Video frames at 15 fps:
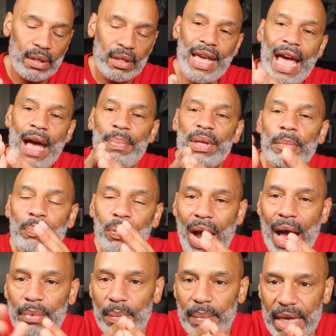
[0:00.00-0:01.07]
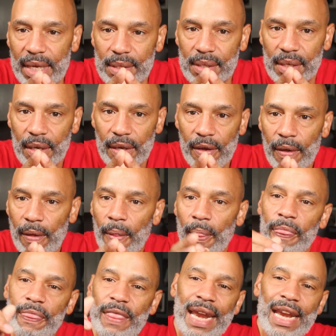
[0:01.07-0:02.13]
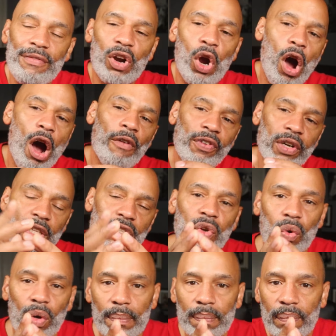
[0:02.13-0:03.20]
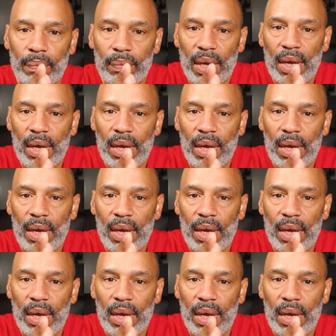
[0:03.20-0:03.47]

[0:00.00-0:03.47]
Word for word: Yeah, but the problem is they never offered it to him.